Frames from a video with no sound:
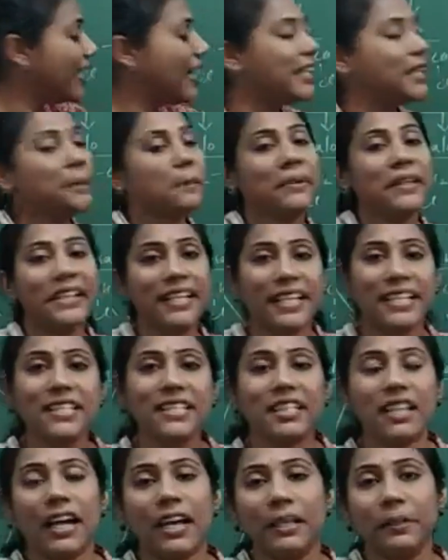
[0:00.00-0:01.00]

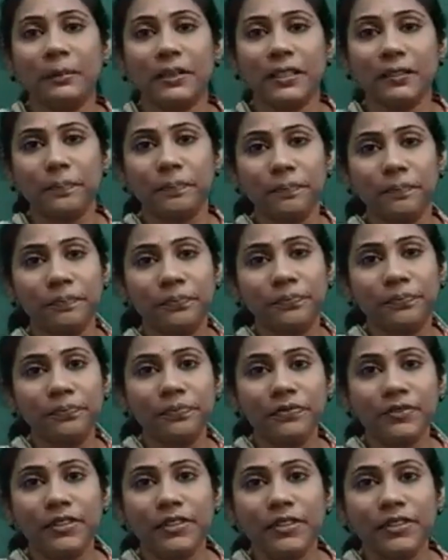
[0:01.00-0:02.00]
hybridized carbon.
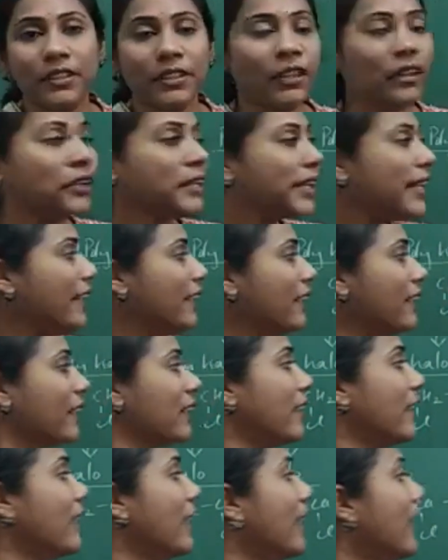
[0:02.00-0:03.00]
Okay.
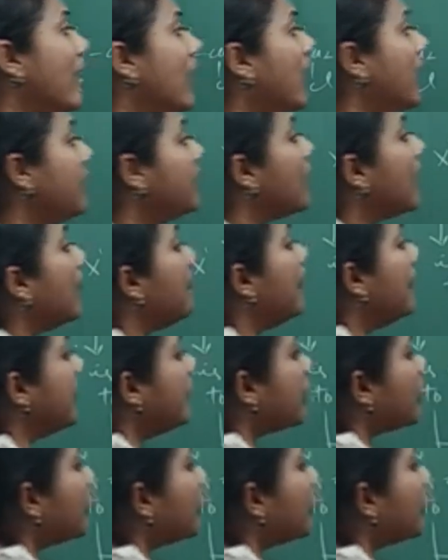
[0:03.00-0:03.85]
And coming